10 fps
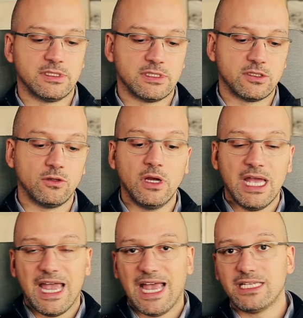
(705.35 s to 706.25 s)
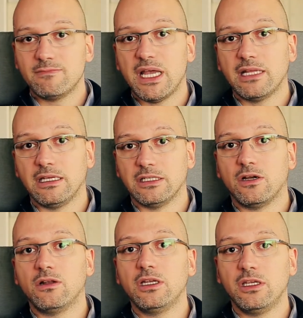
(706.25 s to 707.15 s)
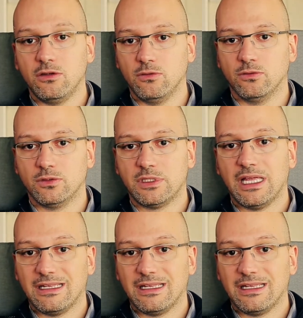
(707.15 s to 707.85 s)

So S-band is only used